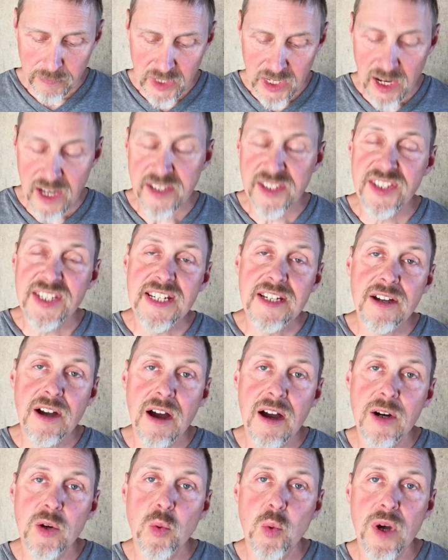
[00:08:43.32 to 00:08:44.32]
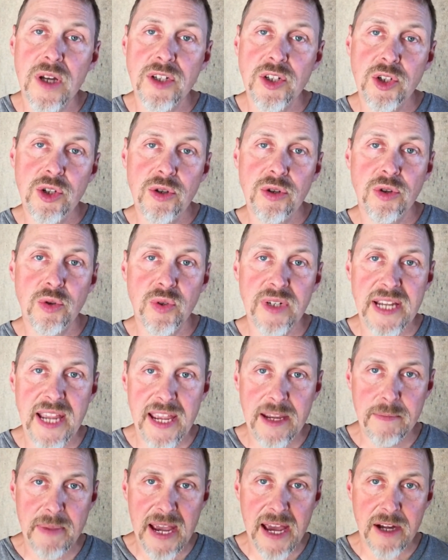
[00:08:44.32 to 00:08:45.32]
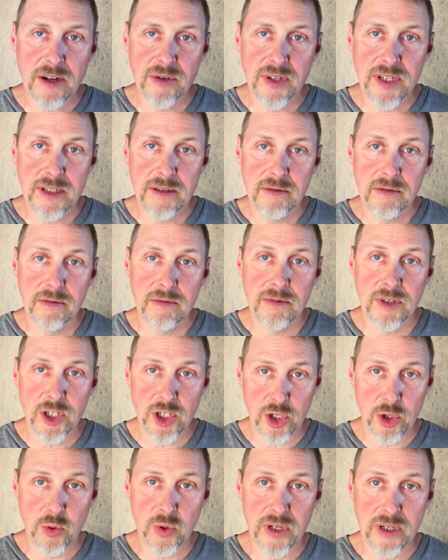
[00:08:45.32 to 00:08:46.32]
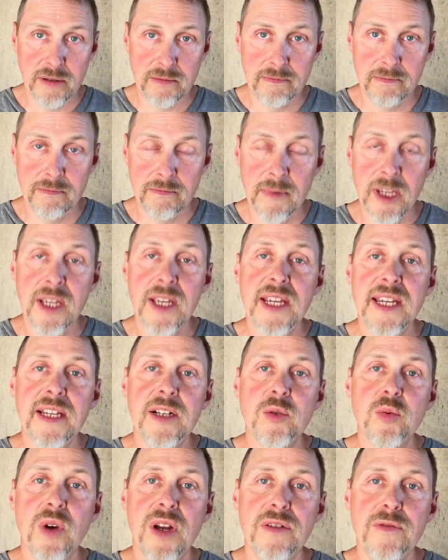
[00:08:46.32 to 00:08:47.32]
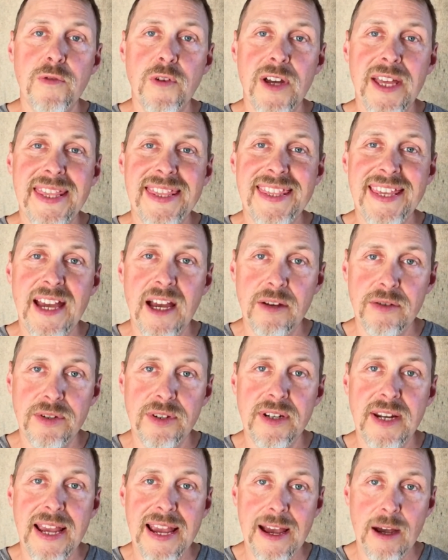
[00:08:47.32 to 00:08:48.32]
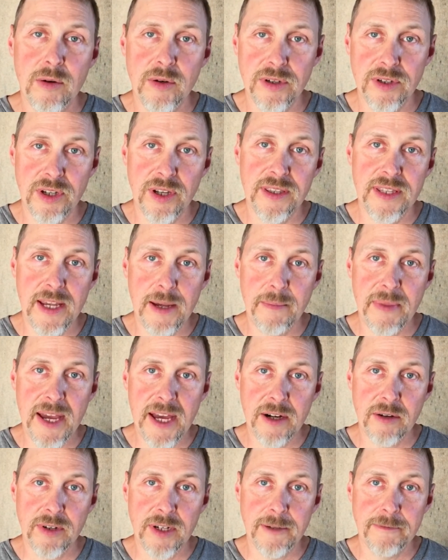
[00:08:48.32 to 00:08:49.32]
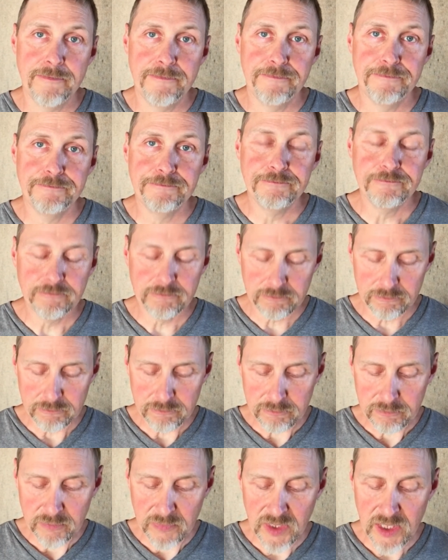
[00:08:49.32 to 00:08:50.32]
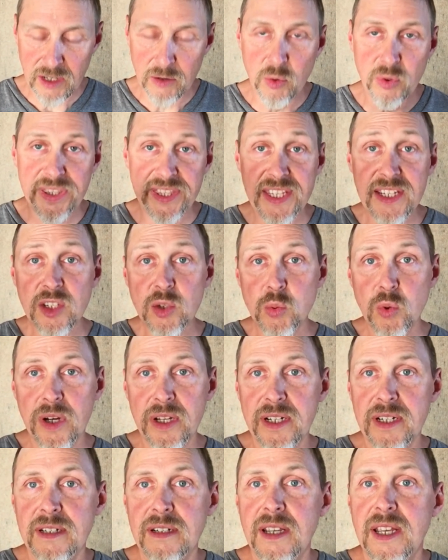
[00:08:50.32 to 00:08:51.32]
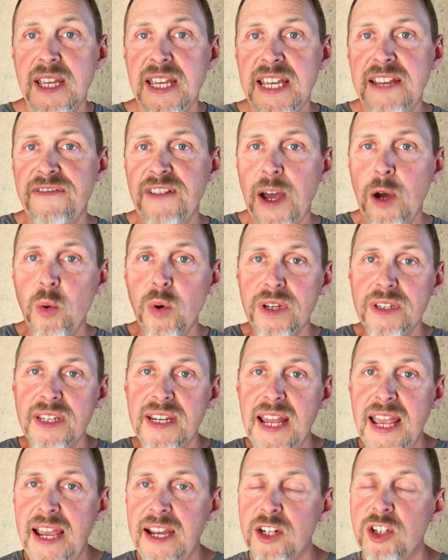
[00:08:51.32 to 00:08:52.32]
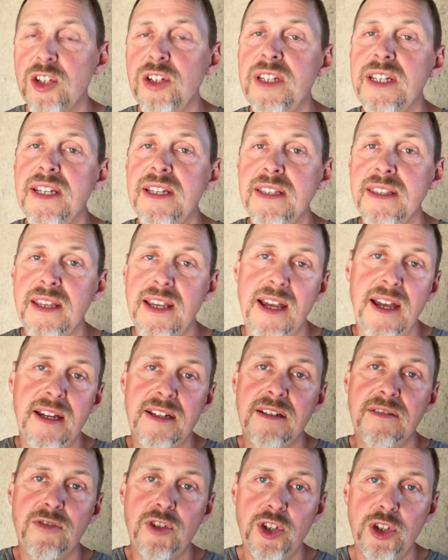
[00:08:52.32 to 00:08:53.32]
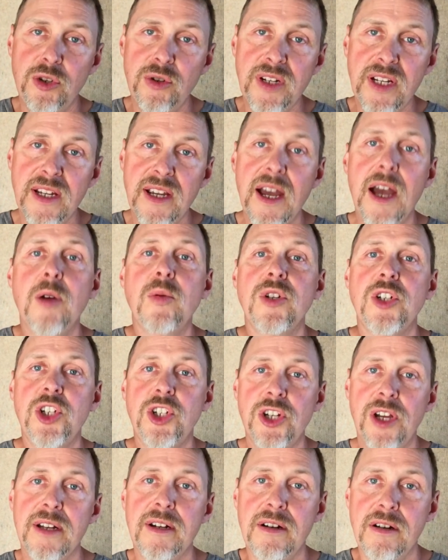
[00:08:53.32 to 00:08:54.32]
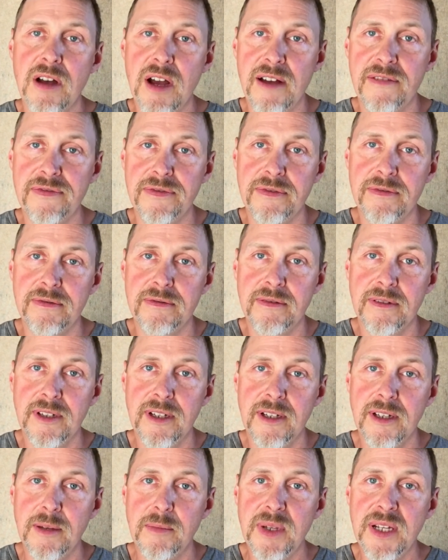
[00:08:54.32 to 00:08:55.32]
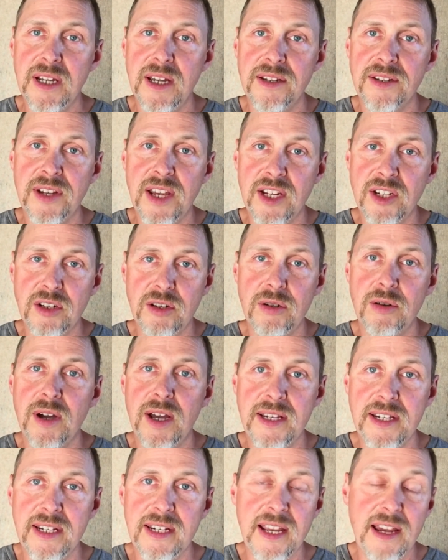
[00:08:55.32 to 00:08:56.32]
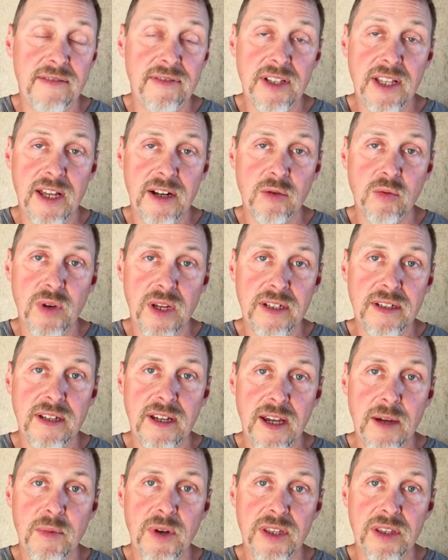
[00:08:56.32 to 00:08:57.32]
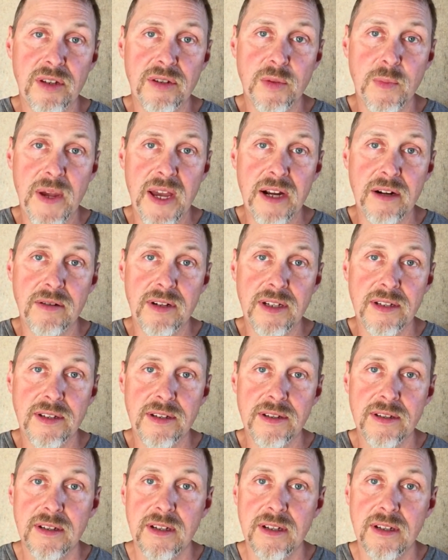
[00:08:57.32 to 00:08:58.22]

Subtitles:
a CR123A battery, the new one, it'll run for 1,000 hours on that battery. With this one, if I wasn't actually in the act of shooting, I would shut it off because I knew I didn't have a lot of run time on those batteries.